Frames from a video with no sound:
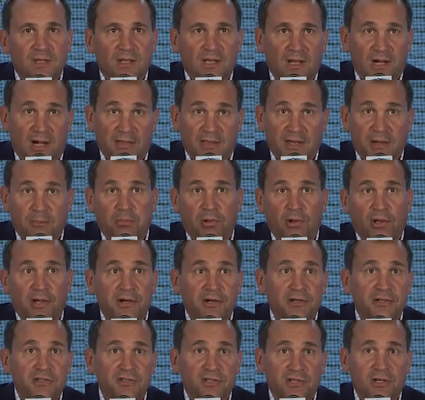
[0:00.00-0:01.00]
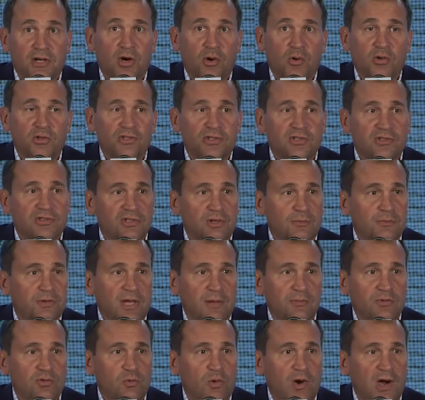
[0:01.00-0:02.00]
and I think players and coaches
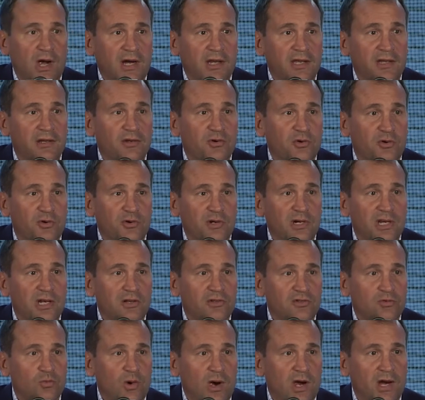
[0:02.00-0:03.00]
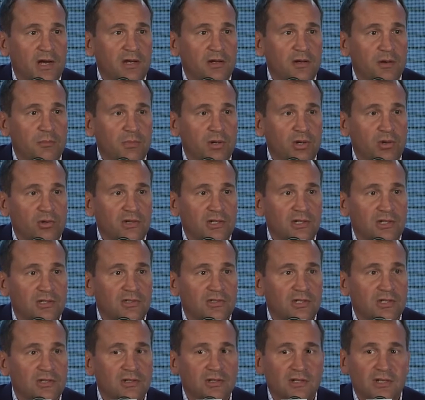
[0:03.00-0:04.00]
sometimes walk into arenas, walk into
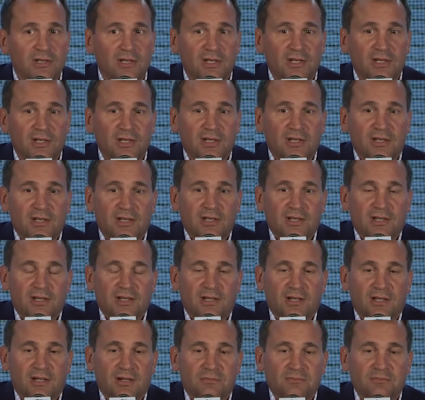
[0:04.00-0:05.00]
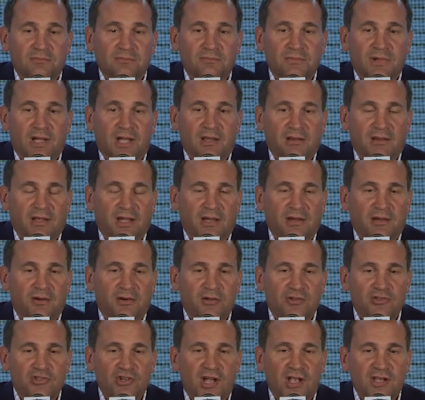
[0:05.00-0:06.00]
buildings, and I
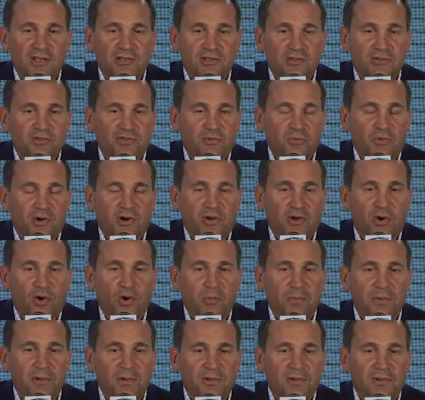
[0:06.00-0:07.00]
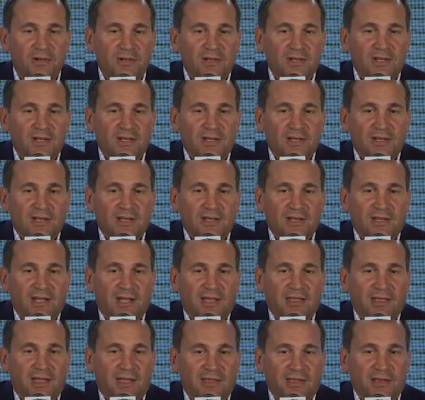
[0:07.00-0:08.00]
heard John use the word hope, and
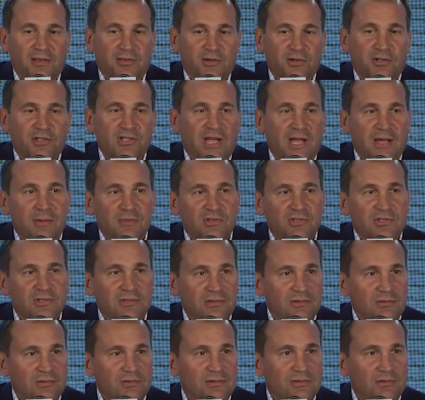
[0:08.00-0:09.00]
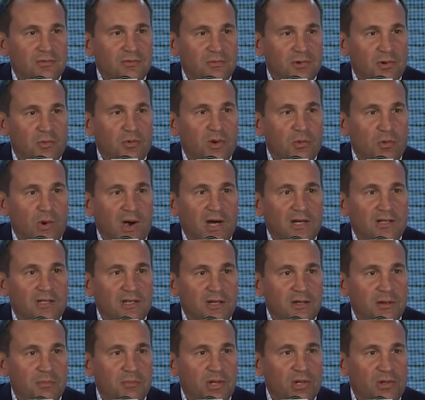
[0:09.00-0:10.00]
I think there are times where we walked
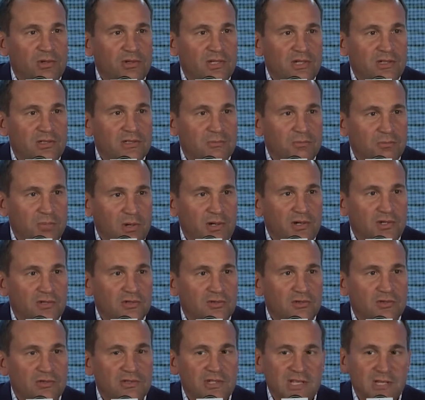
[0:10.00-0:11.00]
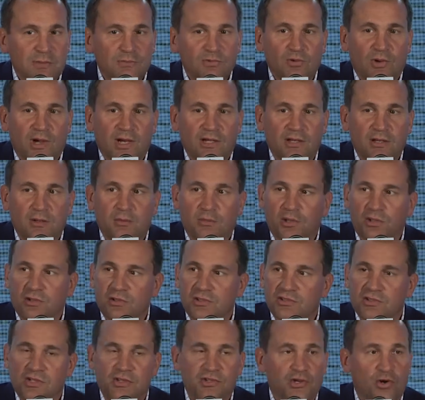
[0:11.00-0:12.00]
into buildings, or players or teams walked into
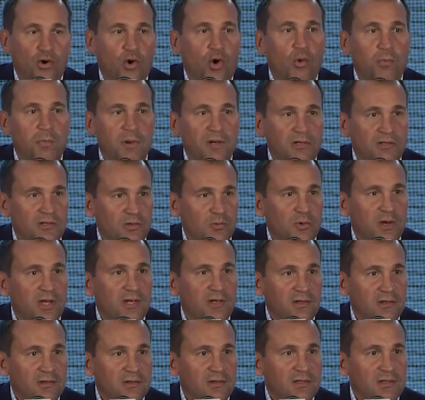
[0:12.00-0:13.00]
buildings, and you're hoping to win.